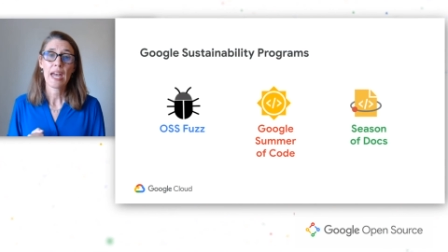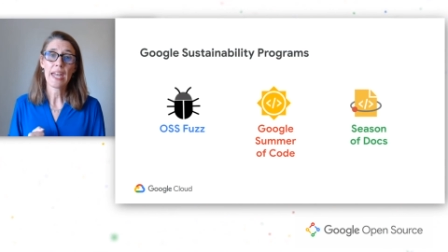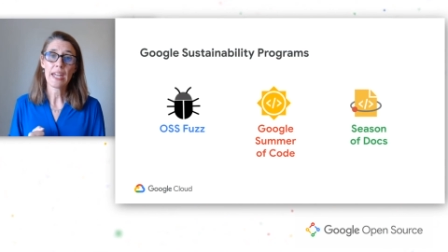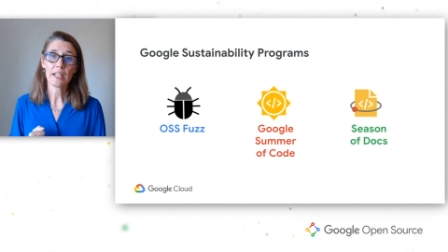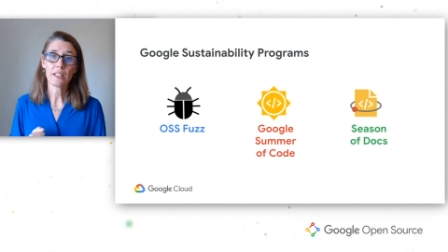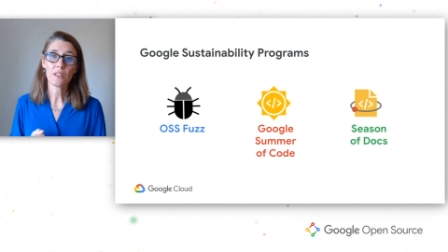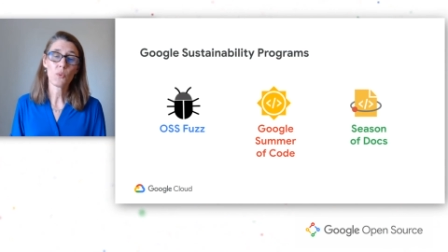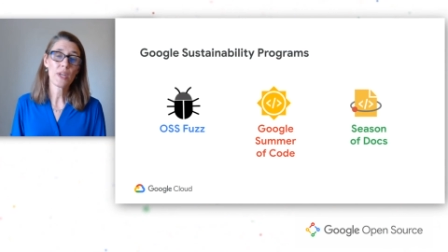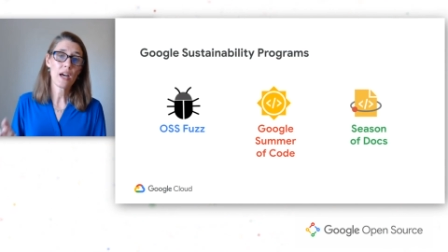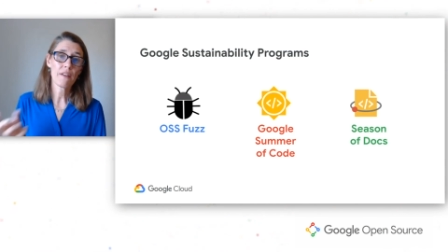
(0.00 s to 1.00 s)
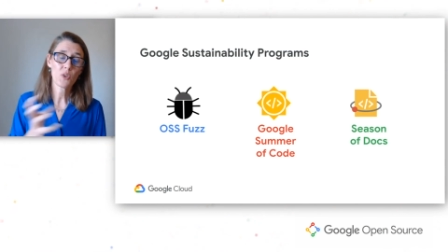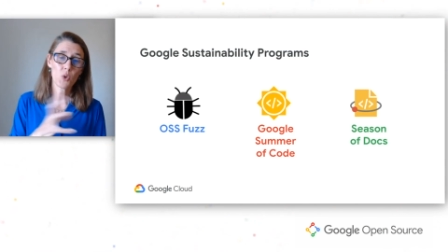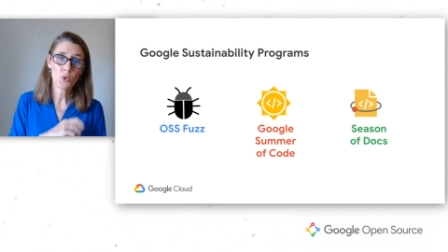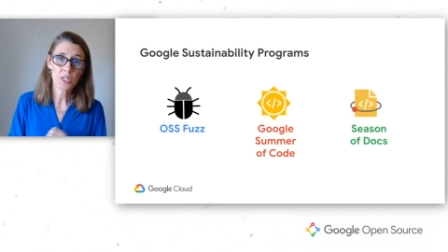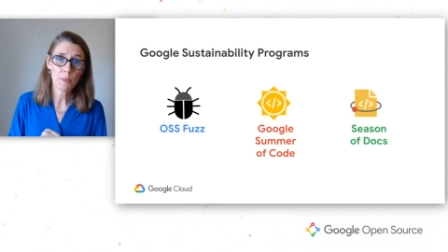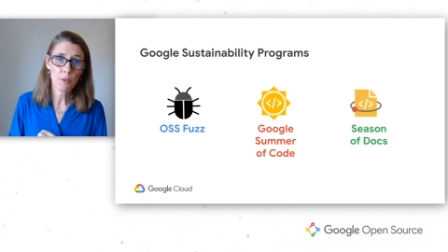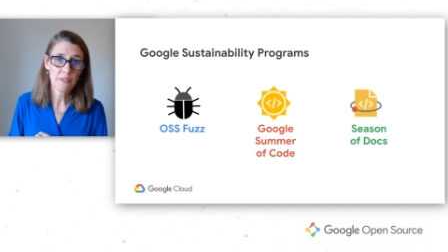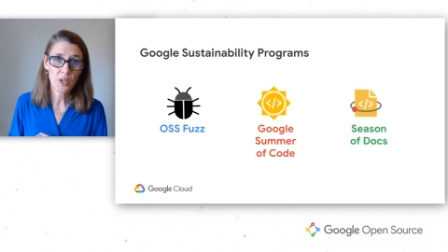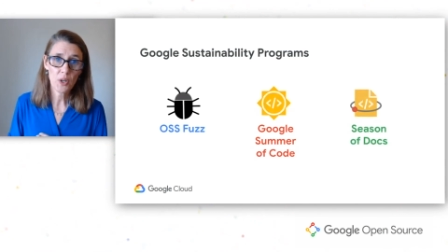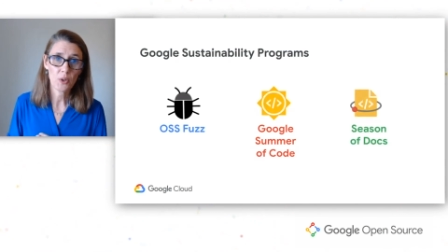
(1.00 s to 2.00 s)
And we have Google Summer
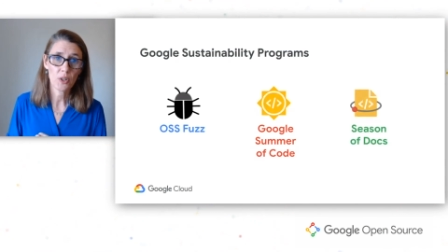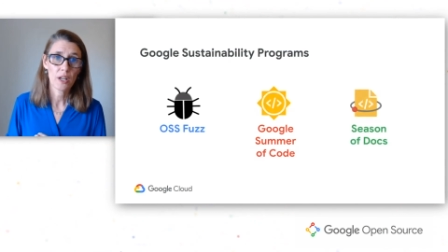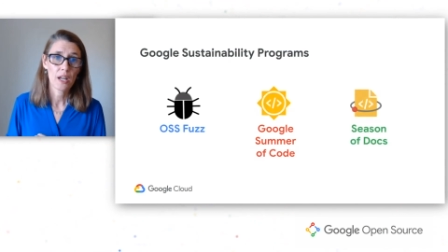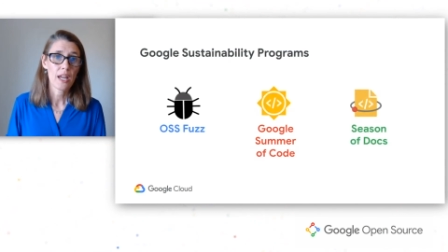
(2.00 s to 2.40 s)
of Code,